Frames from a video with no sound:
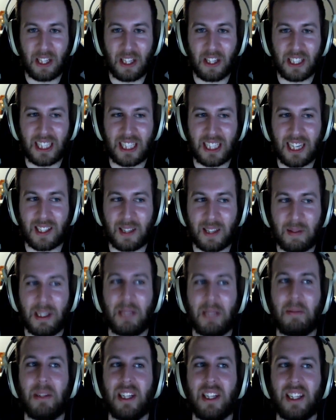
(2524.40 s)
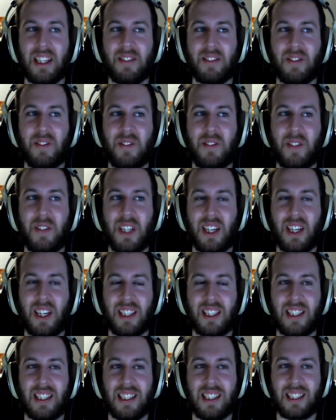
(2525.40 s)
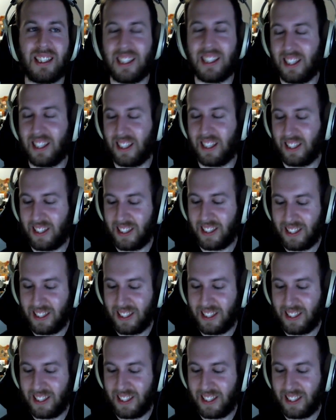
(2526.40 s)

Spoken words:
he'd look at somebody, he'd be like, fucking hell.